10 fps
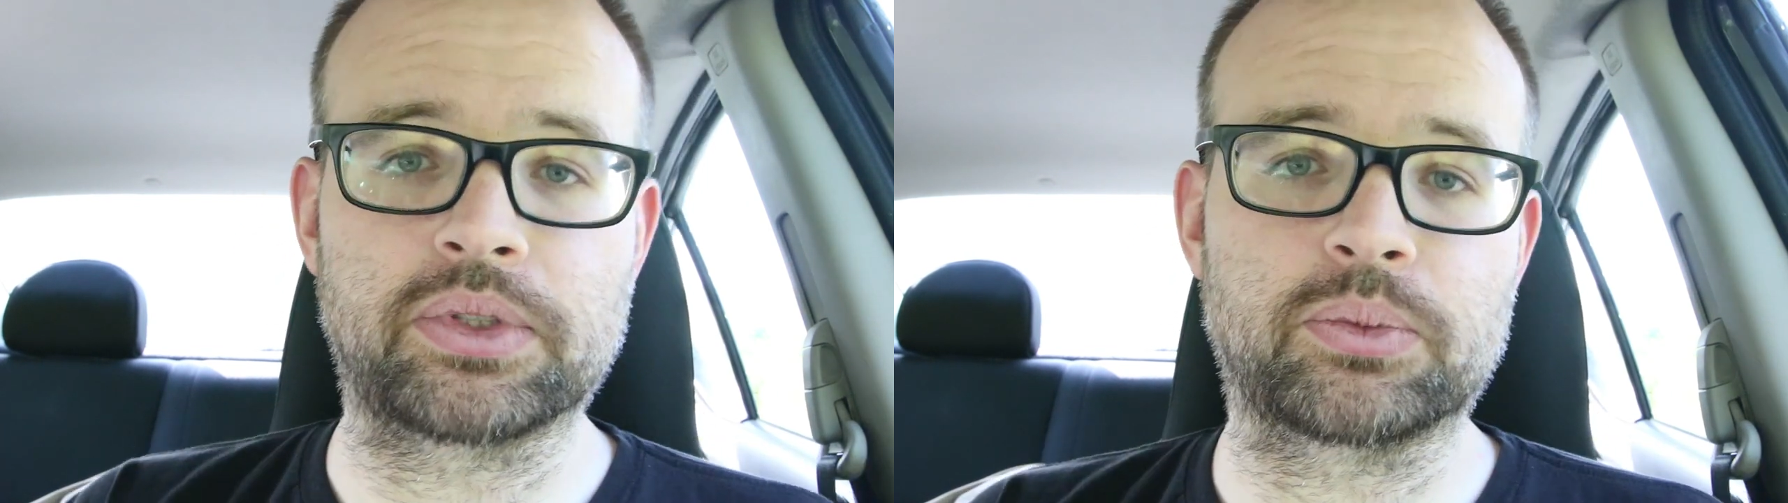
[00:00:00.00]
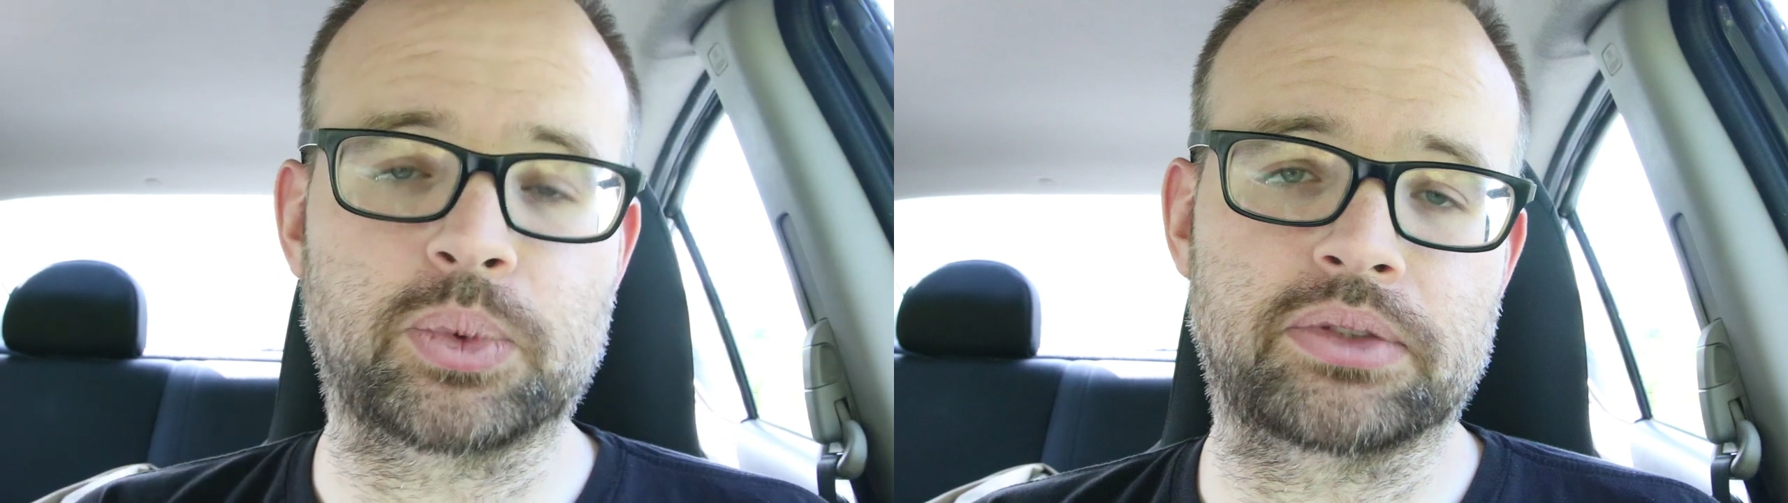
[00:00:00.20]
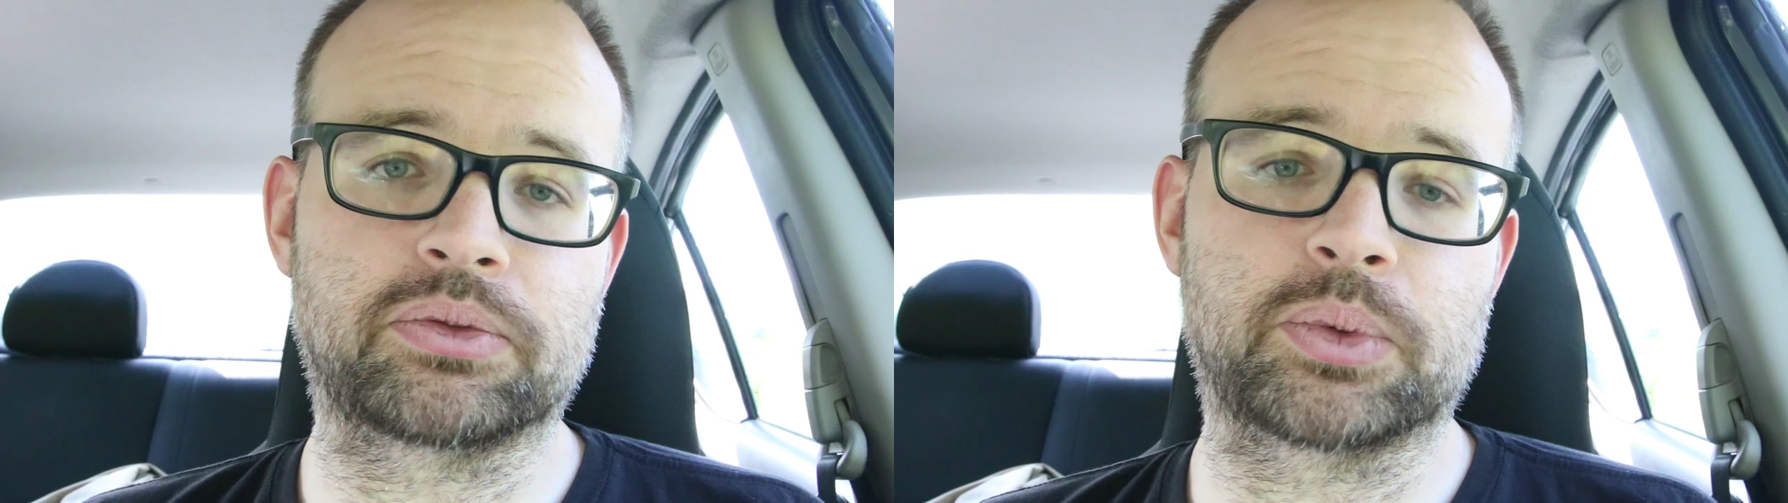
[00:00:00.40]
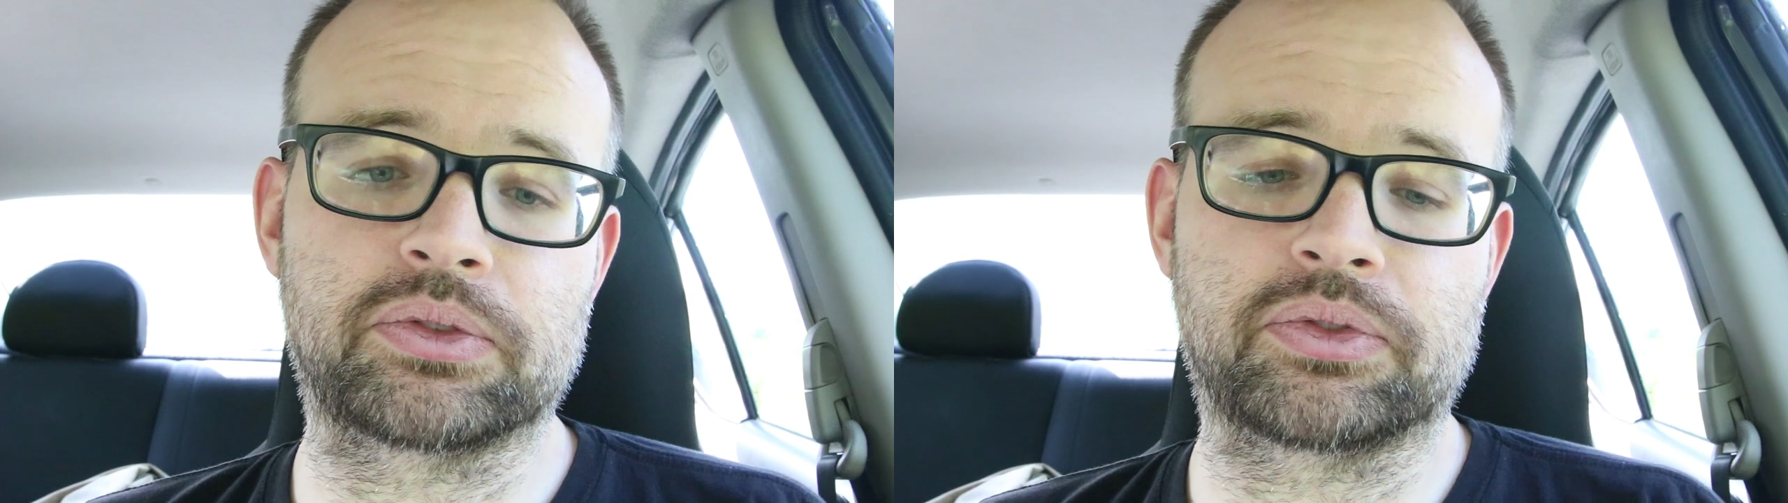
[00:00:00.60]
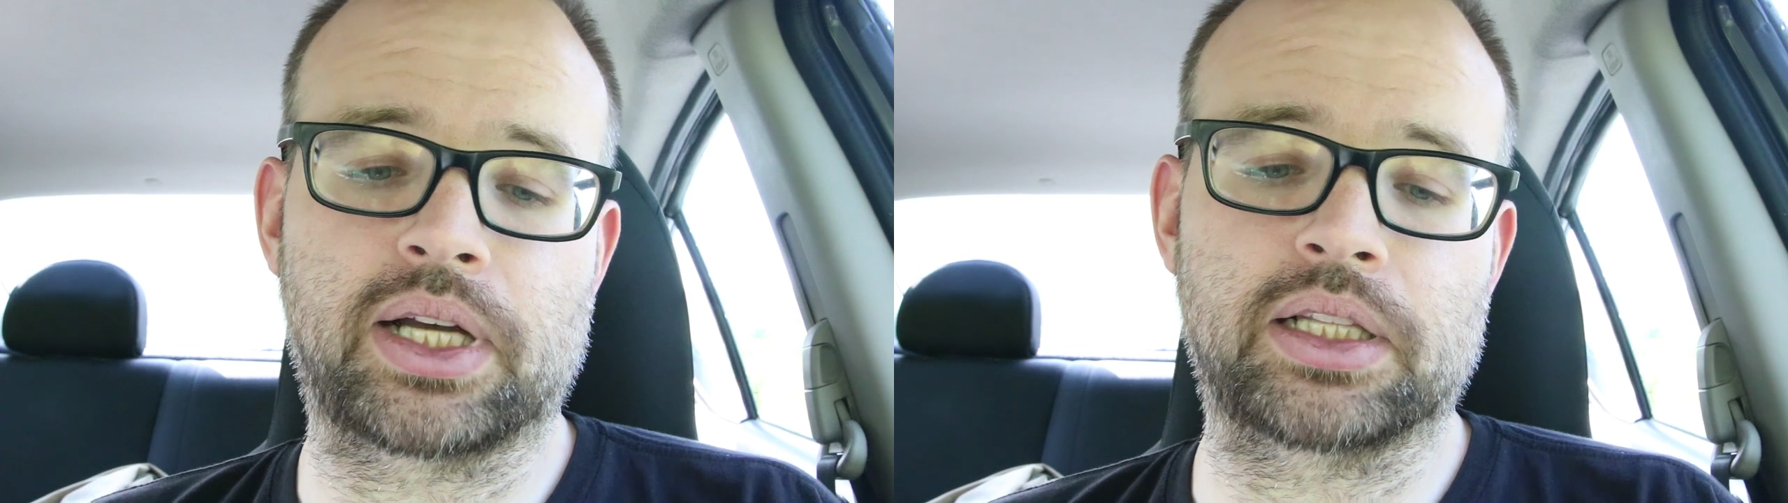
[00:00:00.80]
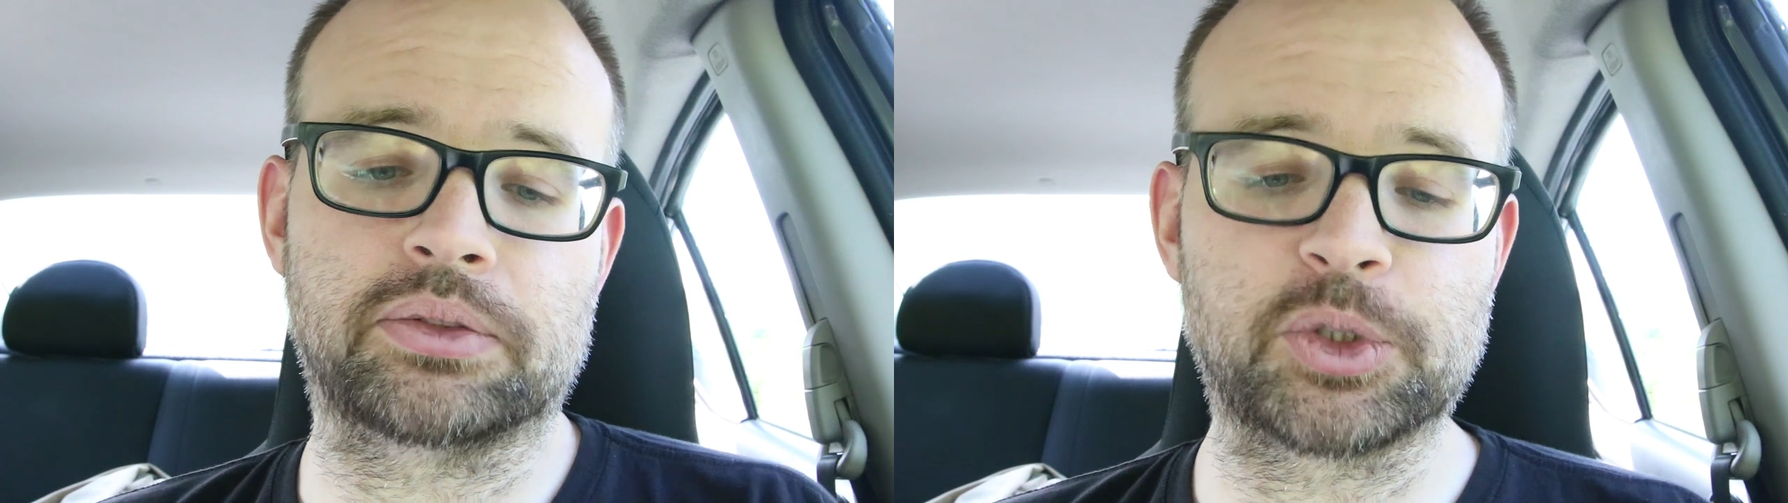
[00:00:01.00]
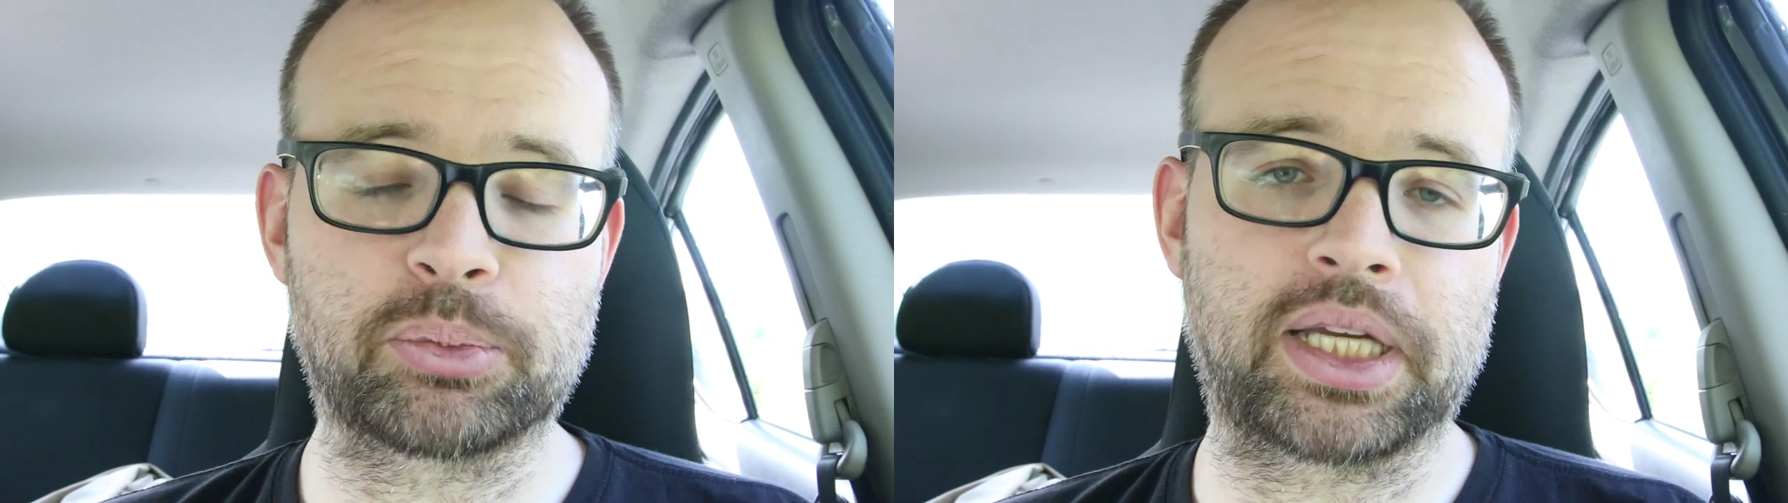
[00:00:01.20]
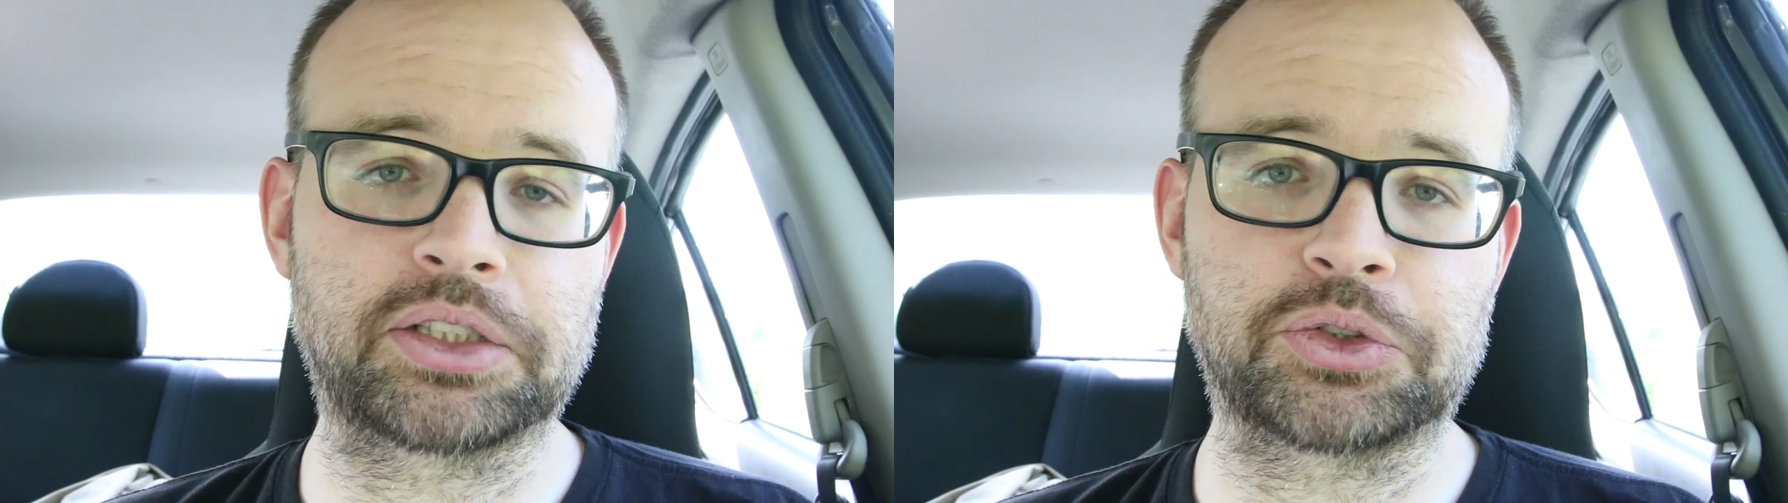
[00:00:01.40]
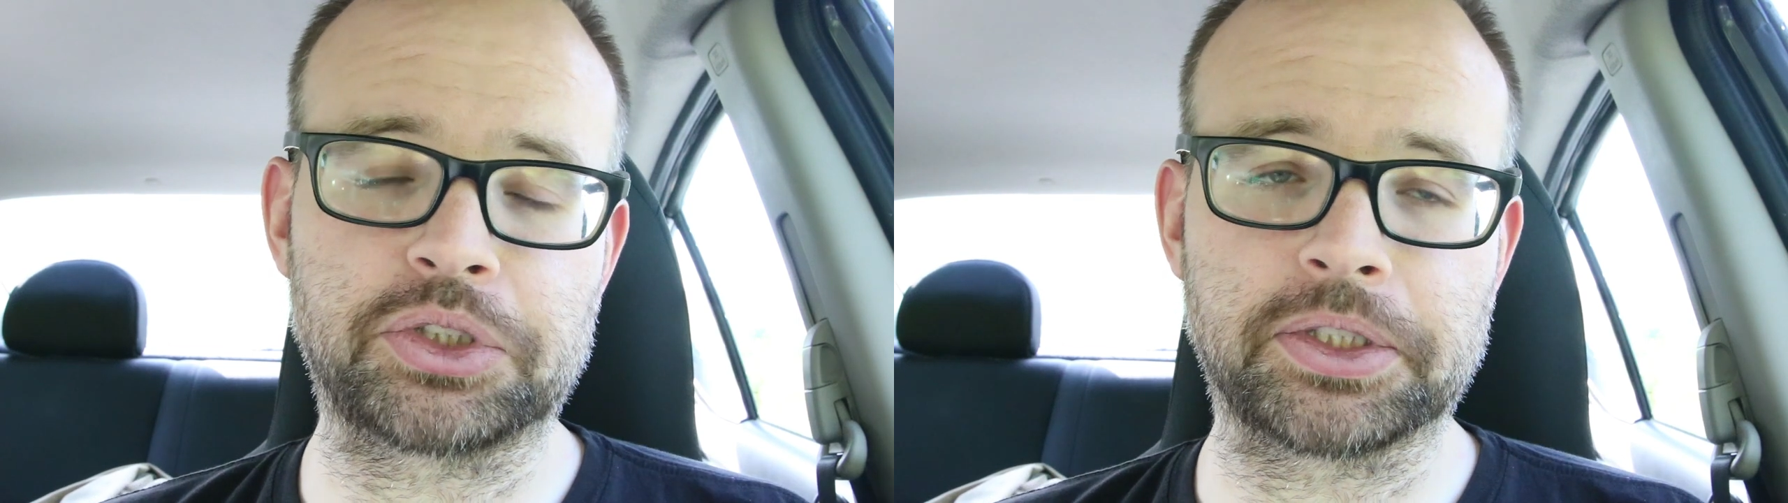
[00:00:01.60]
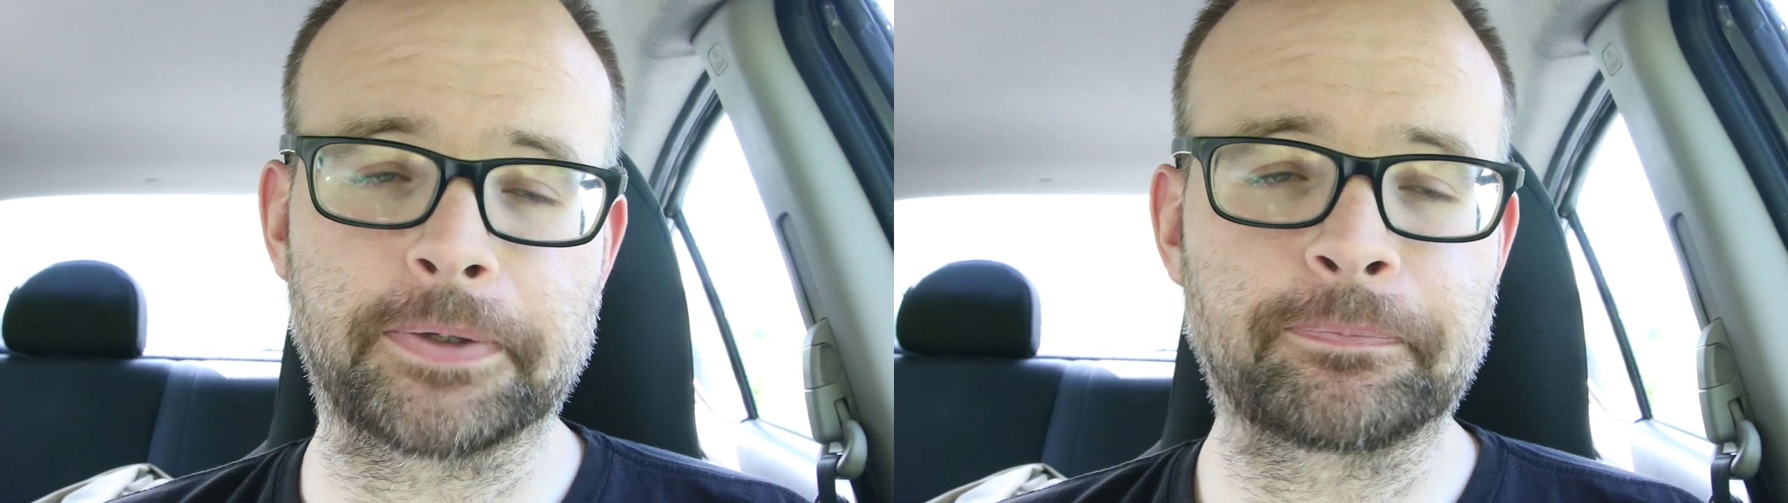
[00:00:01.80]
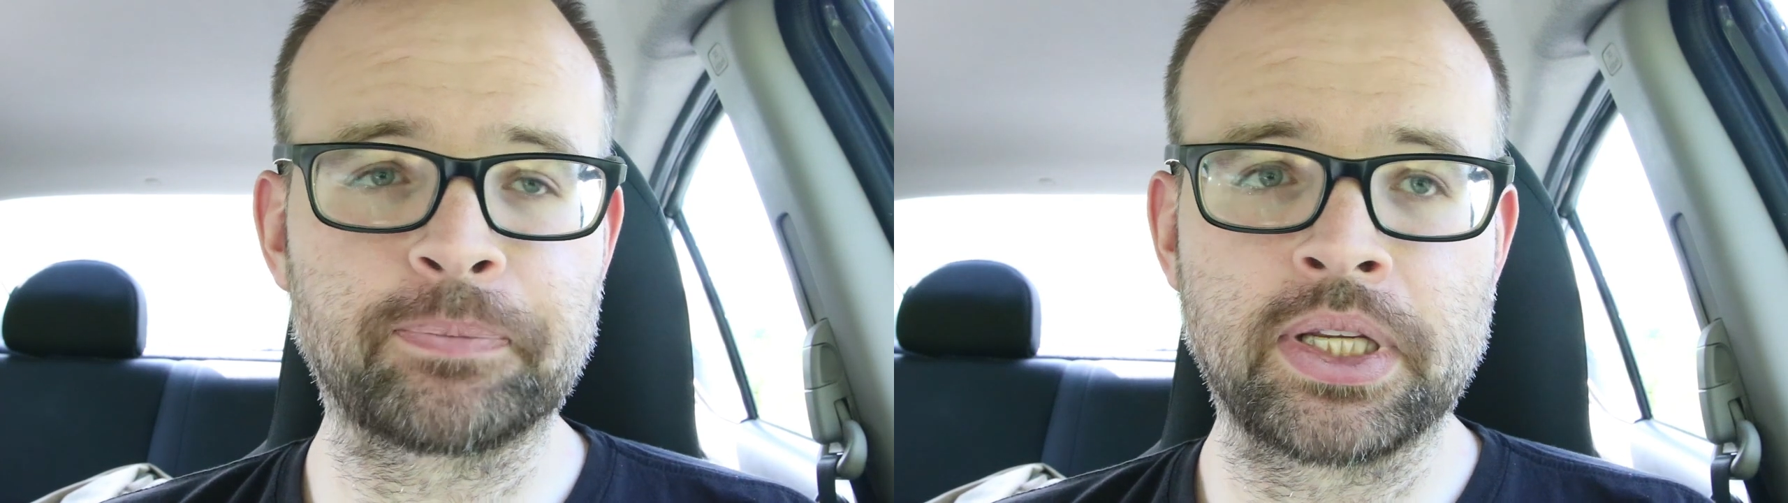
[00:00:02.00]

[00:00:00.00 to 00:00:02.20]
we've followed this past year.